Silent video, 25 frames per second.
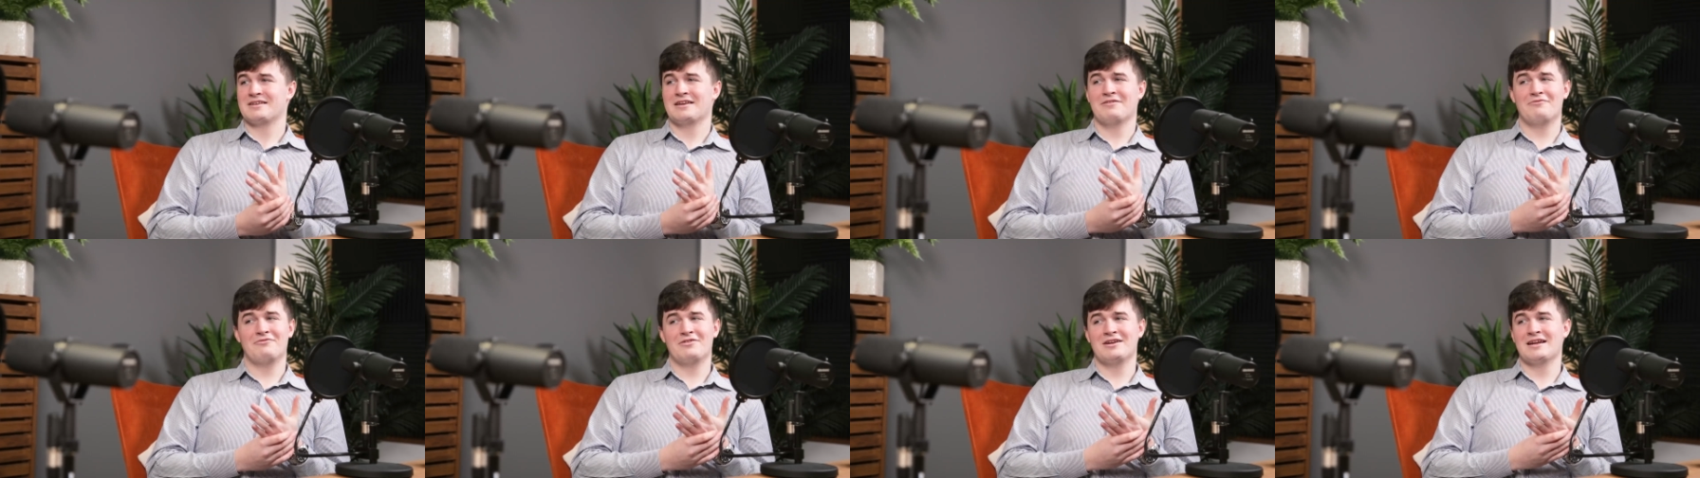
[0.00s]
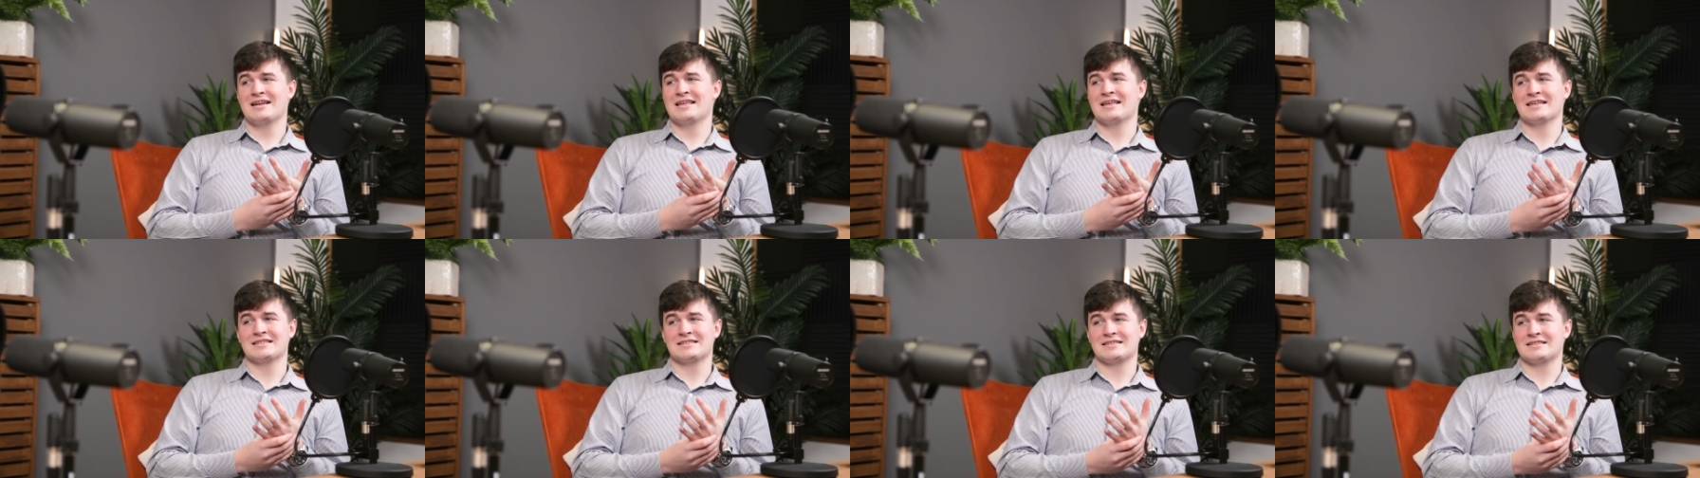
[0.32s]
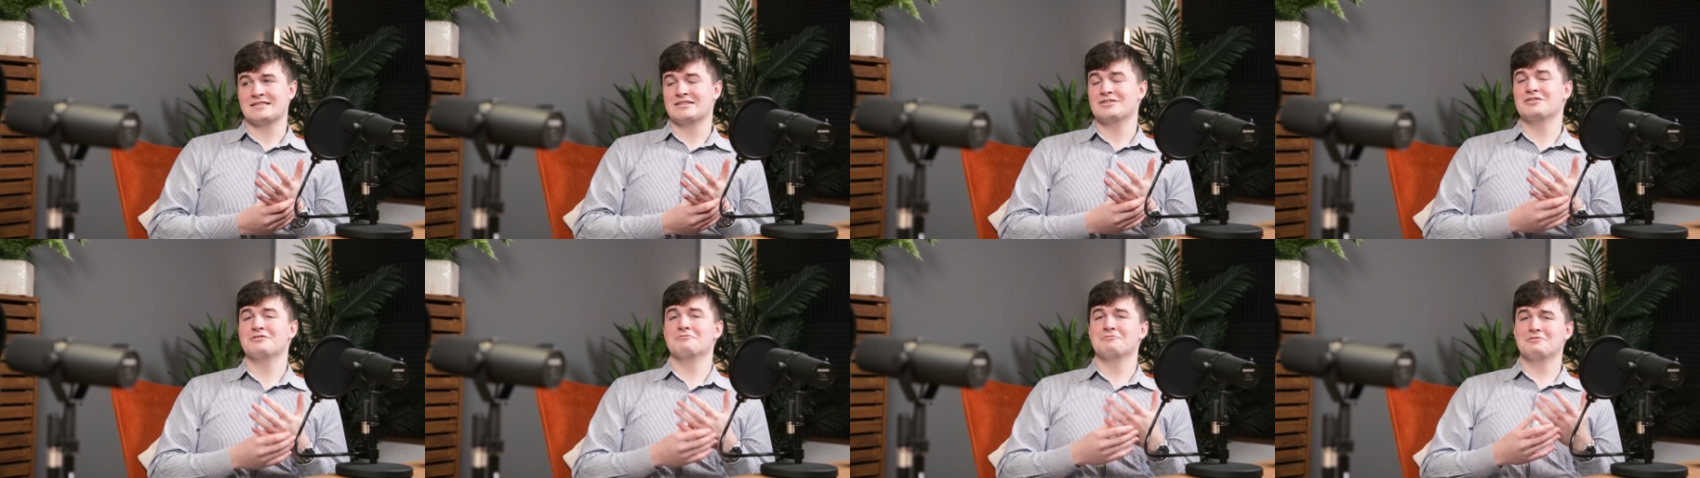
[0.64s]
It really
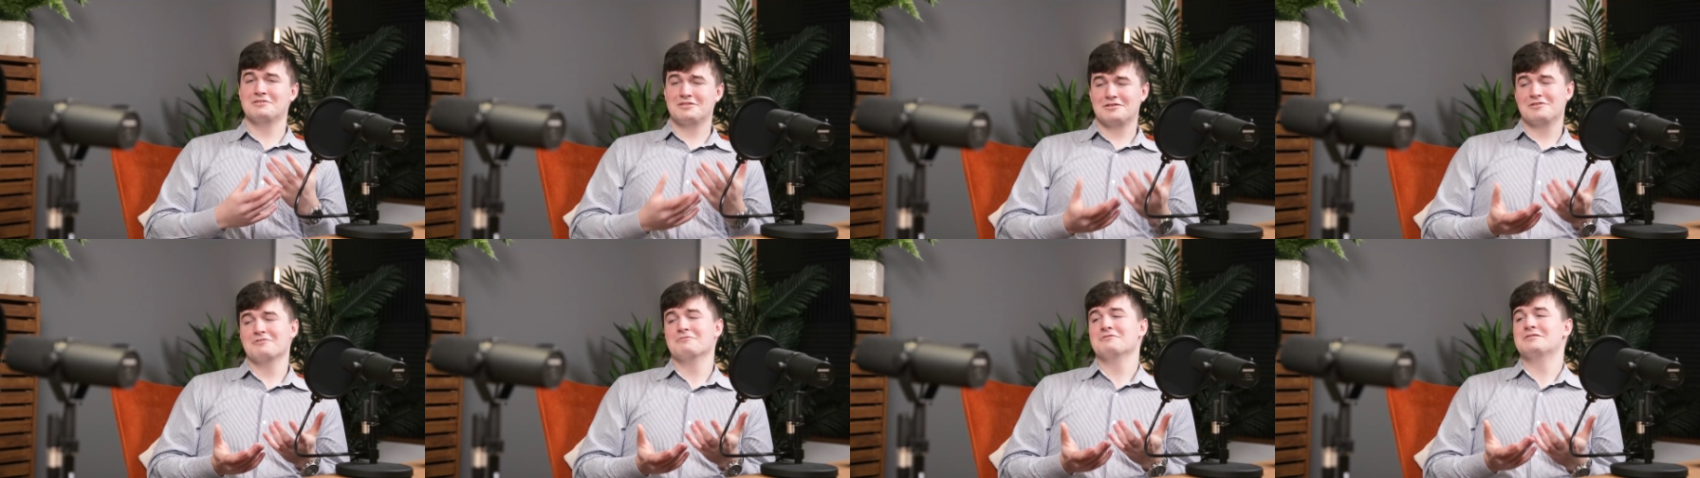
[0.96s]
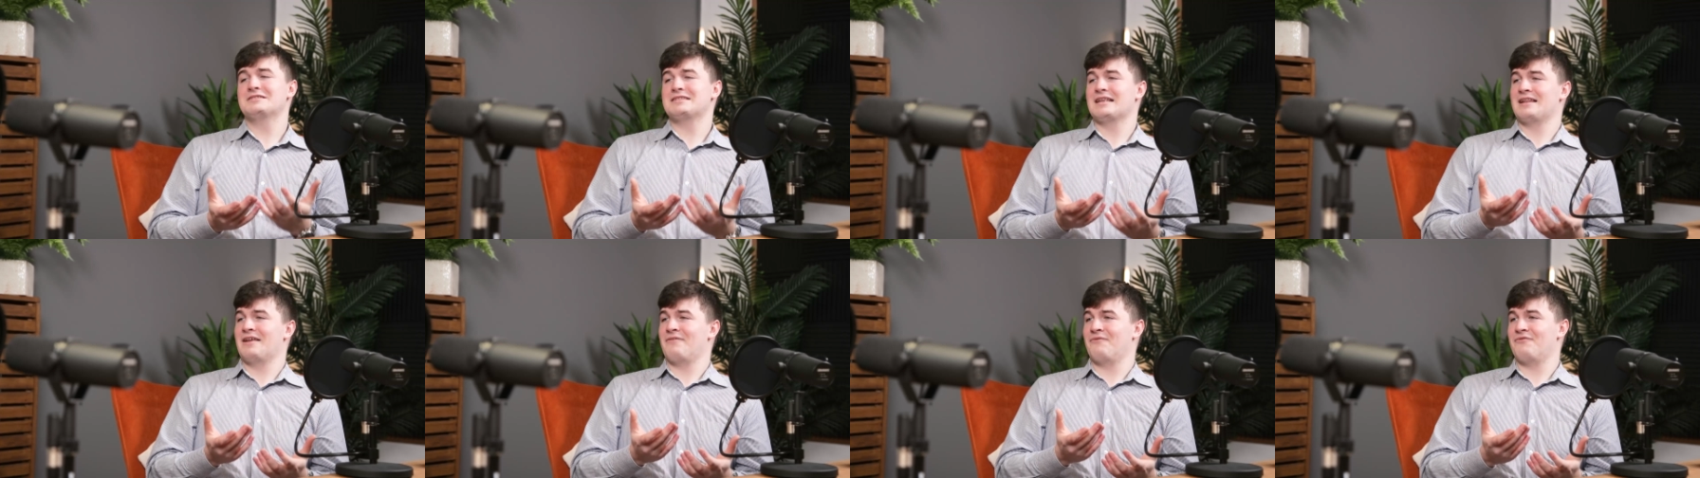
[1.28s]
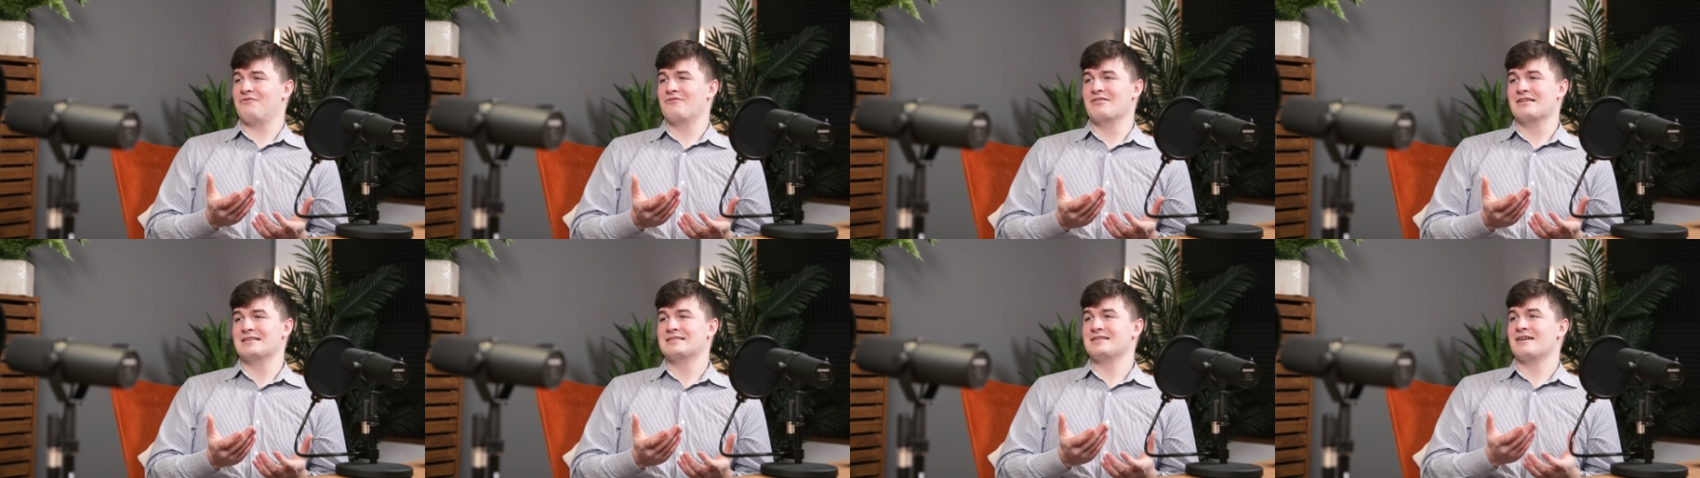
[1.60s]
isn't. You do still have
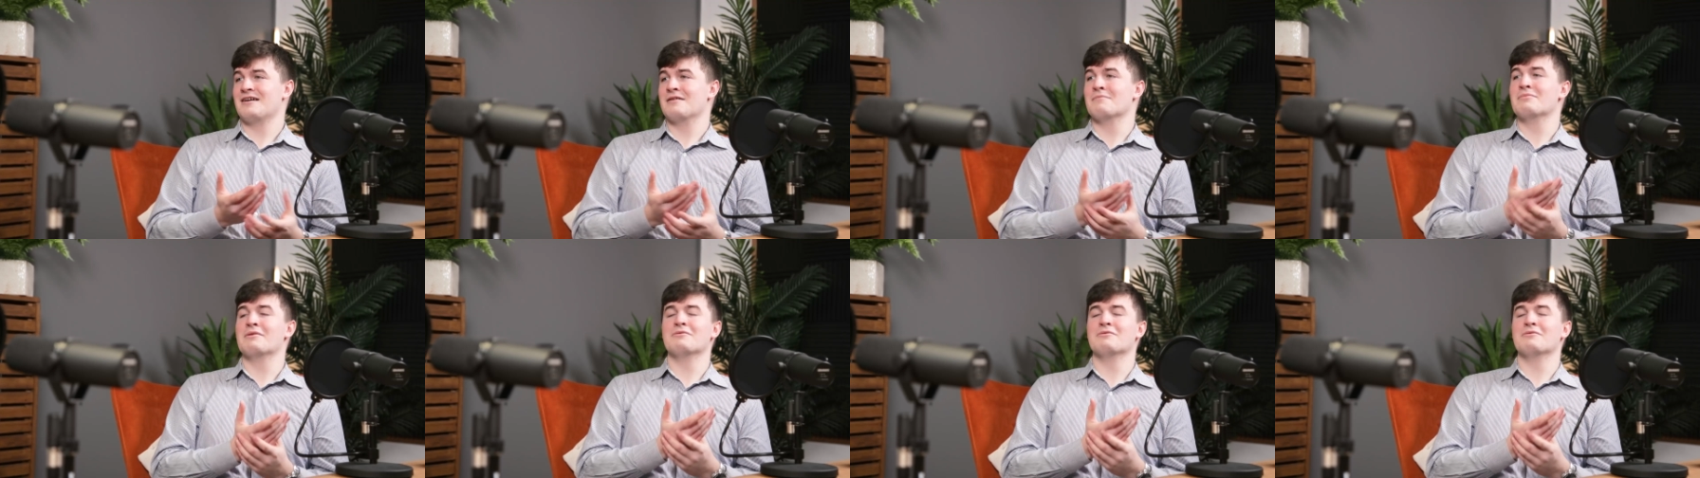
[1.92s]
free time.